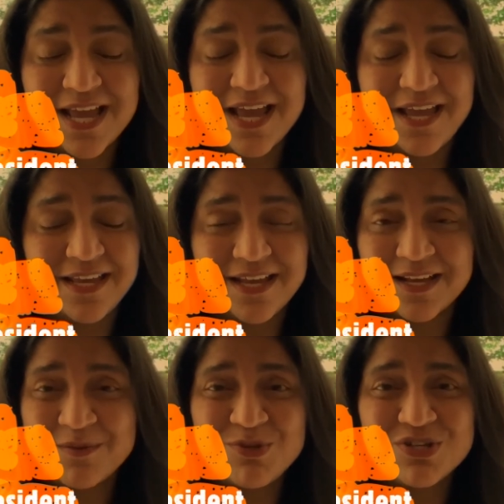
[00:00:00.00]
a
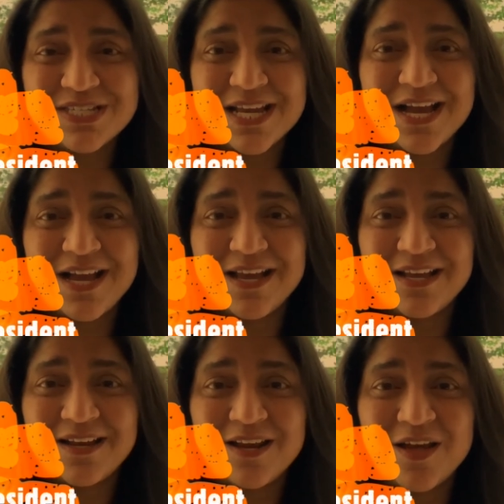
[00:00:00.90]
community
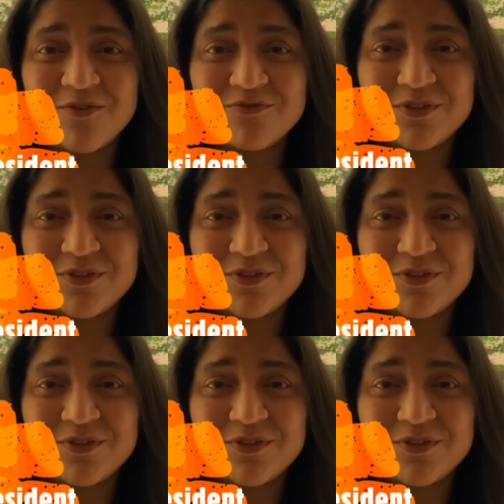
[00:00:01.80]
I love